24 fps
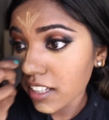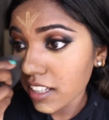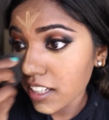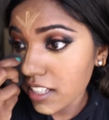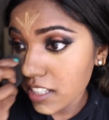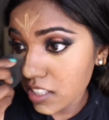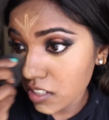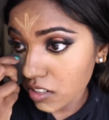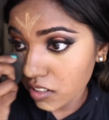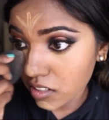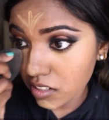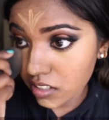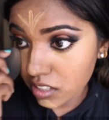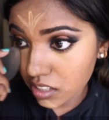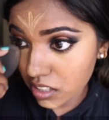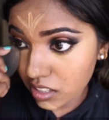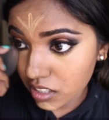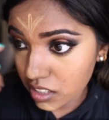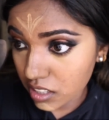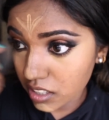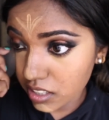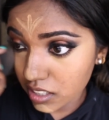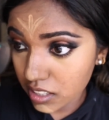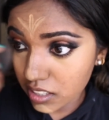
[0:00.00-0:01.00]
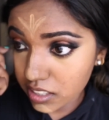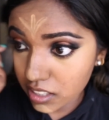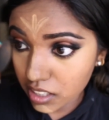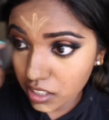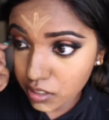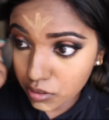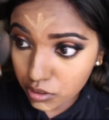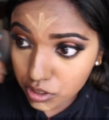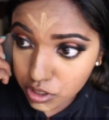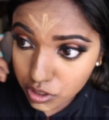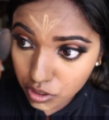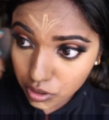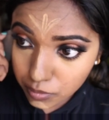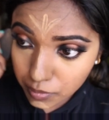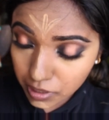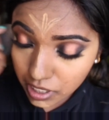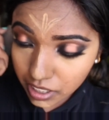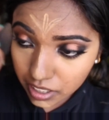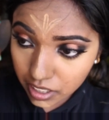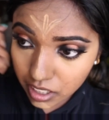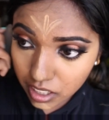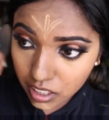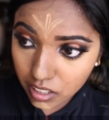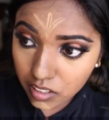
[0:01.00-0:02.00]
He's a YouTube
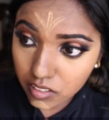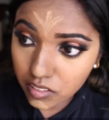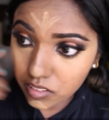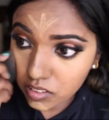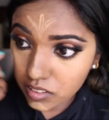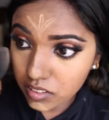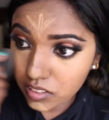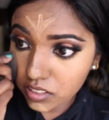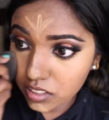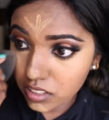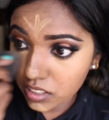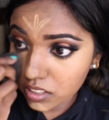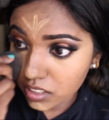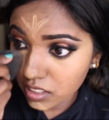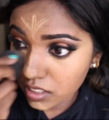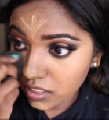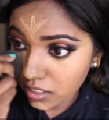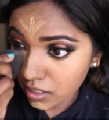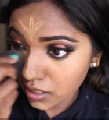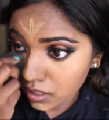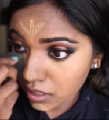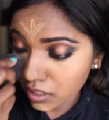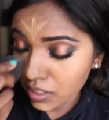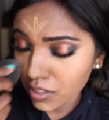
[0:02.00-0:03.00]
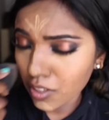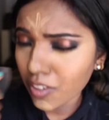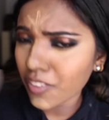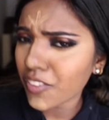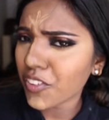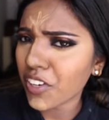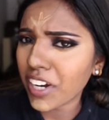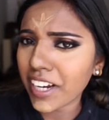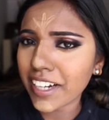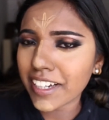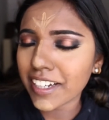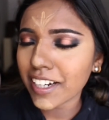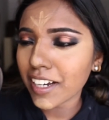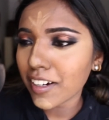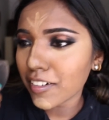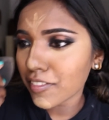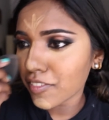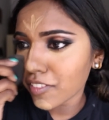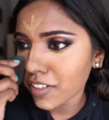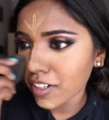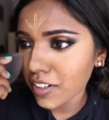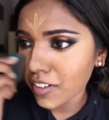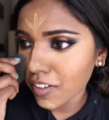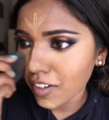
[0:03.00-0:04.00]
right now. Not right now,
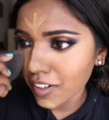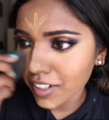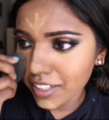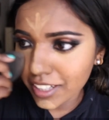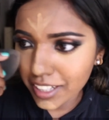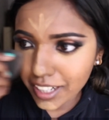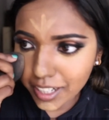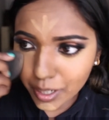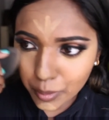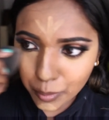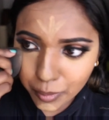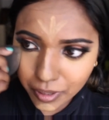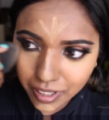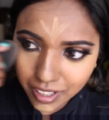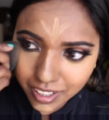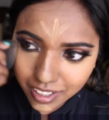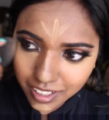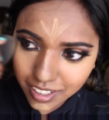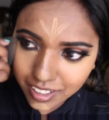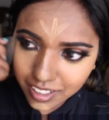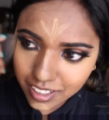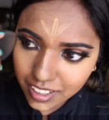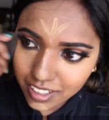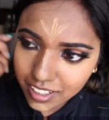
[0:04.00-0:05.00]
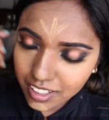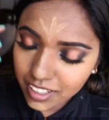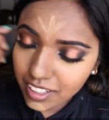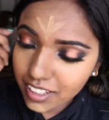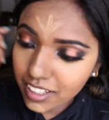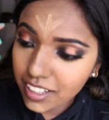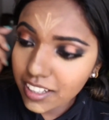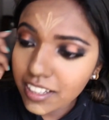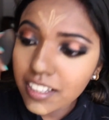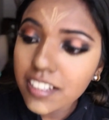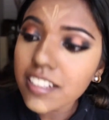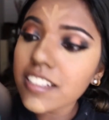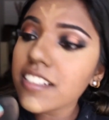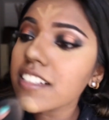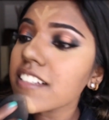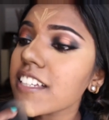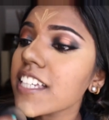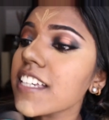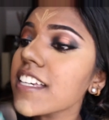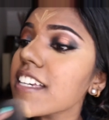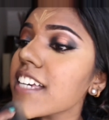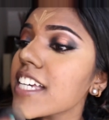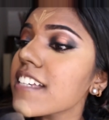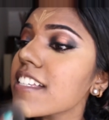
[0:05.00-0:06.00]
for a long time.
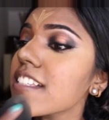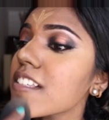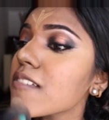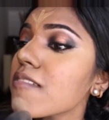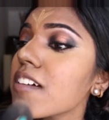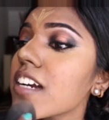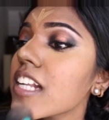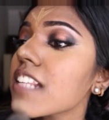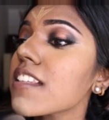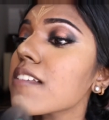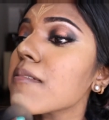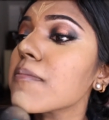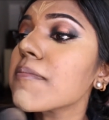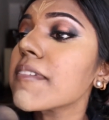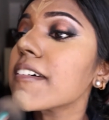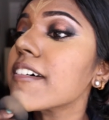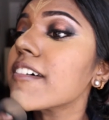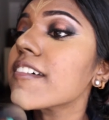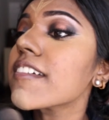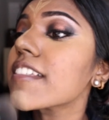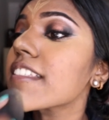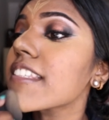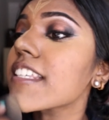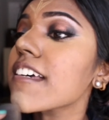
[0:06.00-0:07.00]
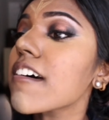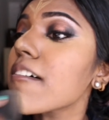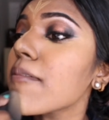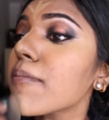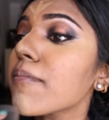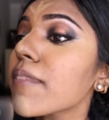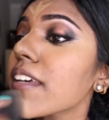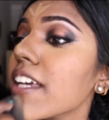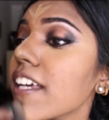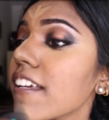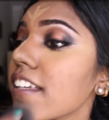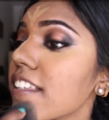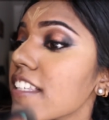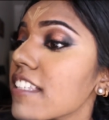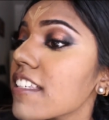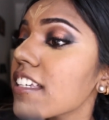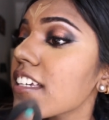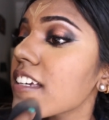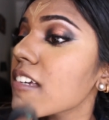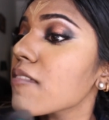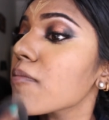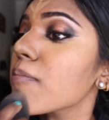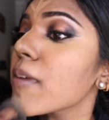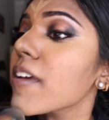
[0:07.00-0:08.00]
He is one of the most
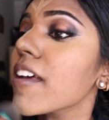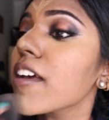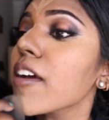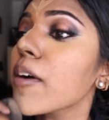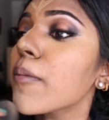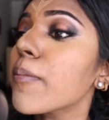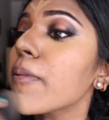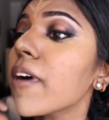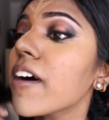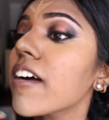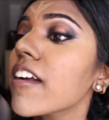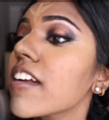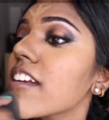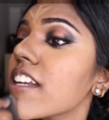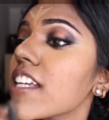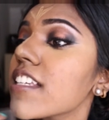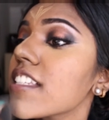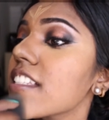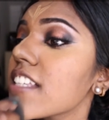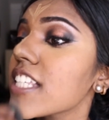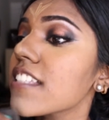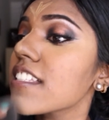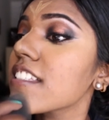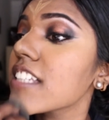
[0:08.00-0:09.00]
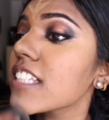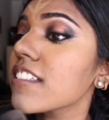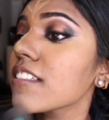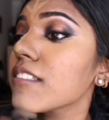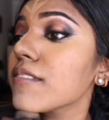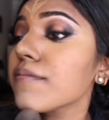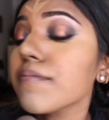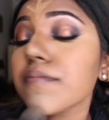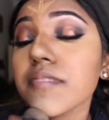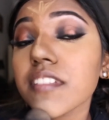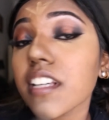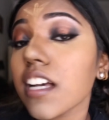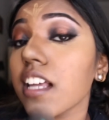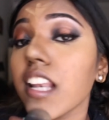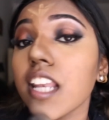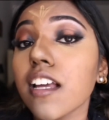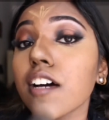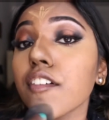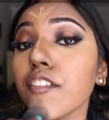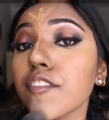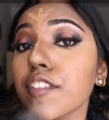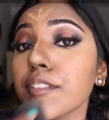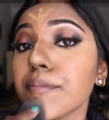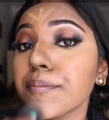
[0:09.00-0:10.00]
amazing makeup artists. I
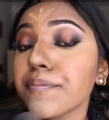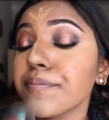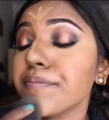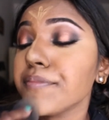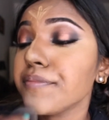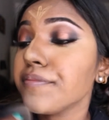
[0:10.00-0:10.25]
love him.